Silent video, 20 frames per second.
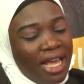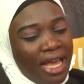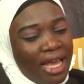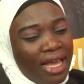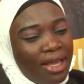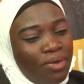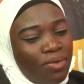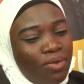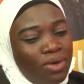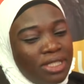
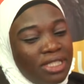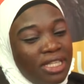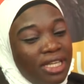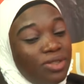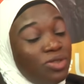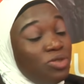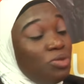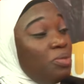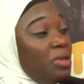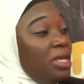I
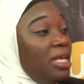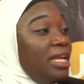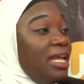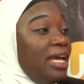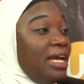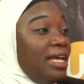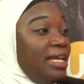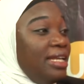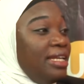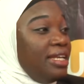wanted to be in
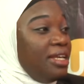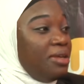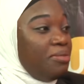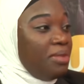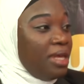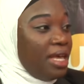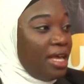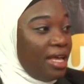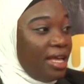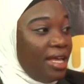
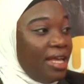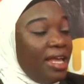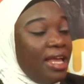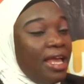academia.